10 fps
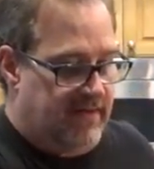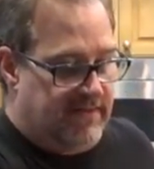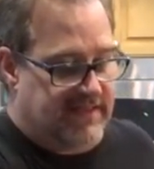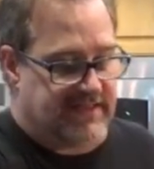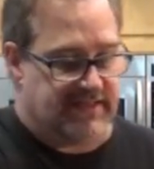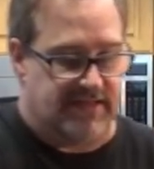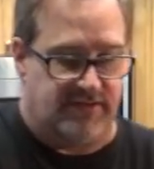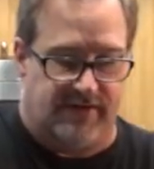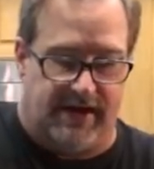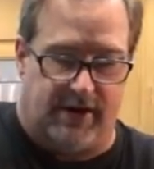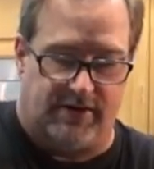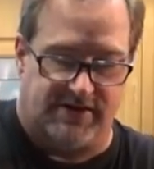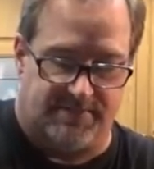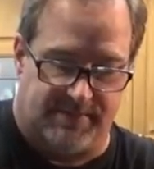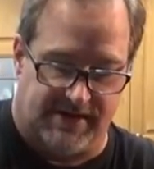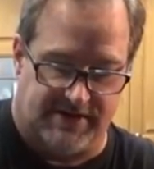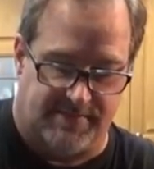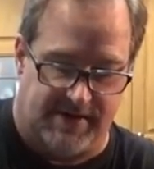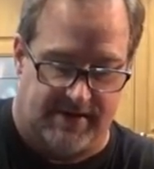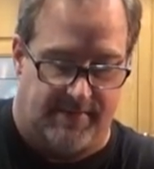Let's uh, do the air
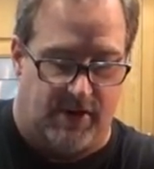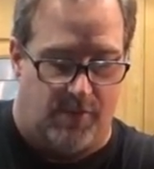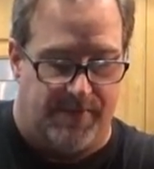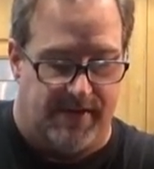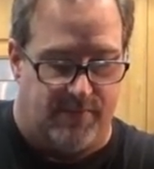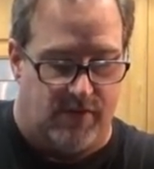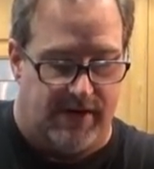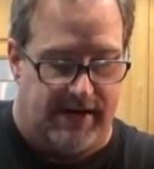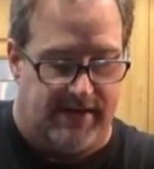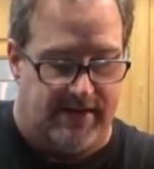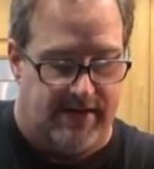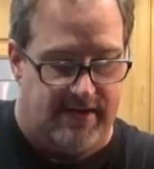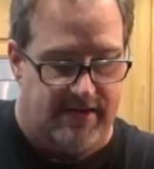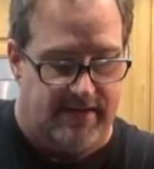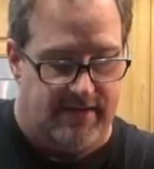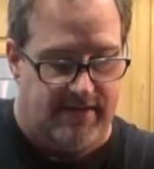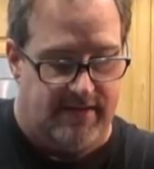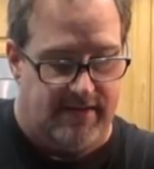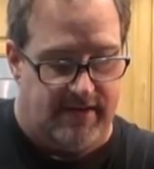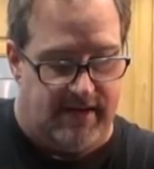displacement. Let me open up one end
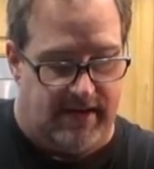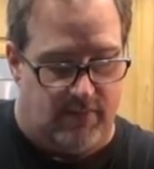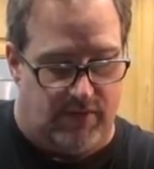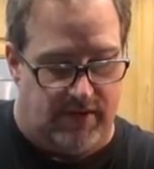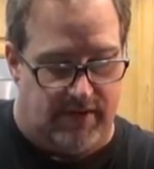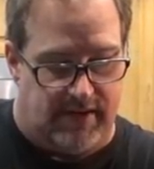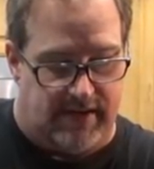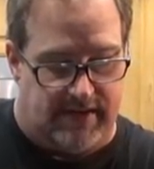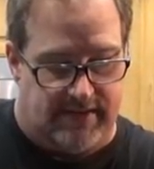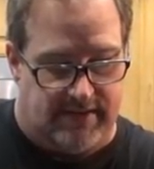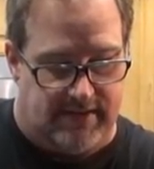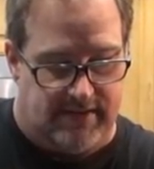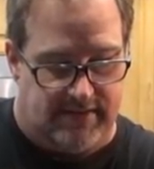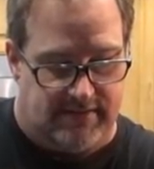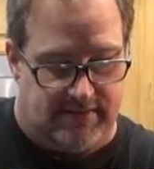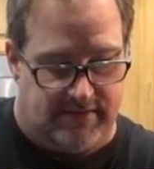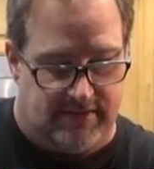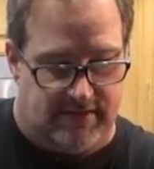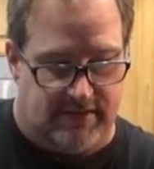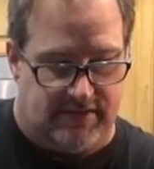and we'll uh,
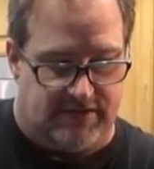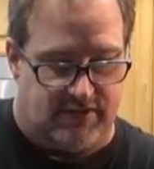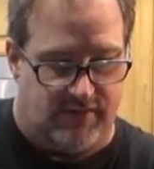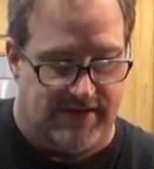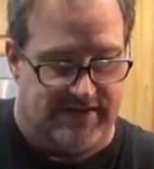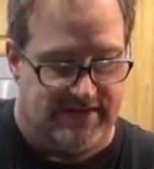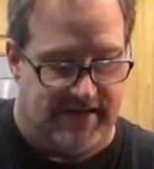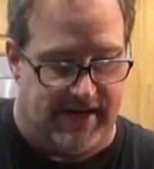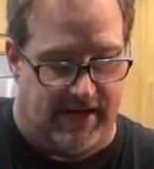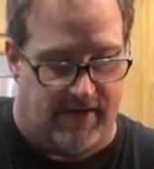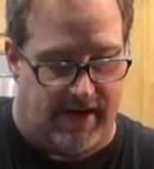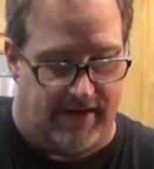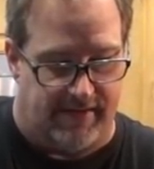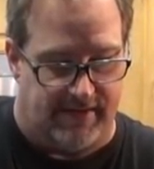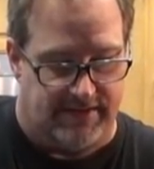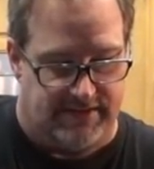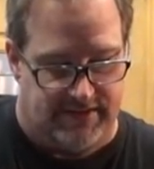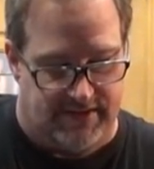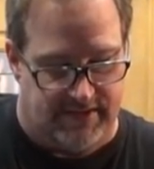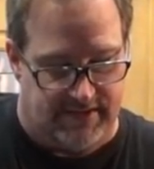squeeze the air out of
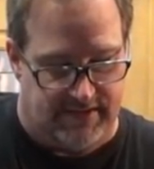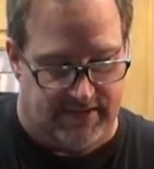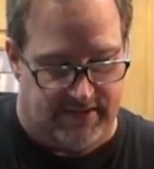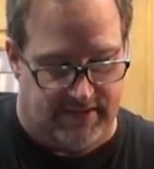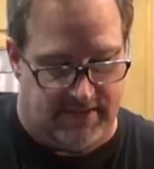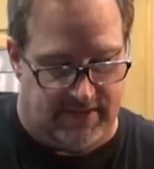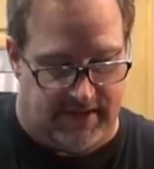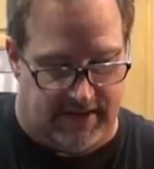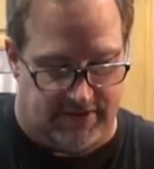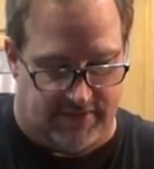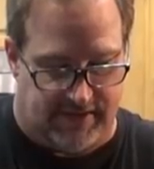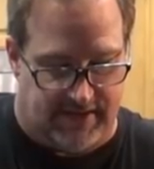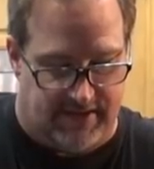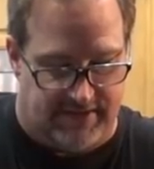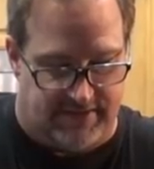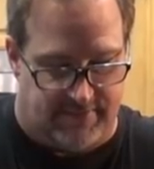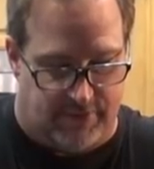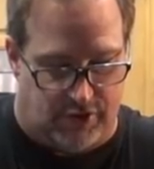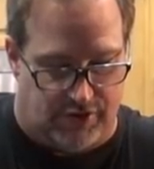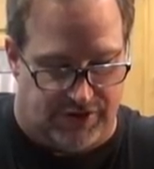this as we
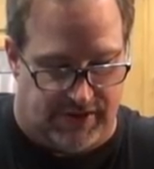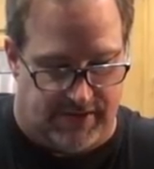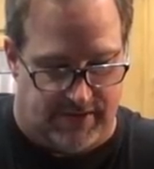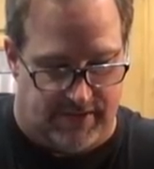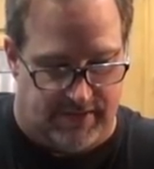submerge it.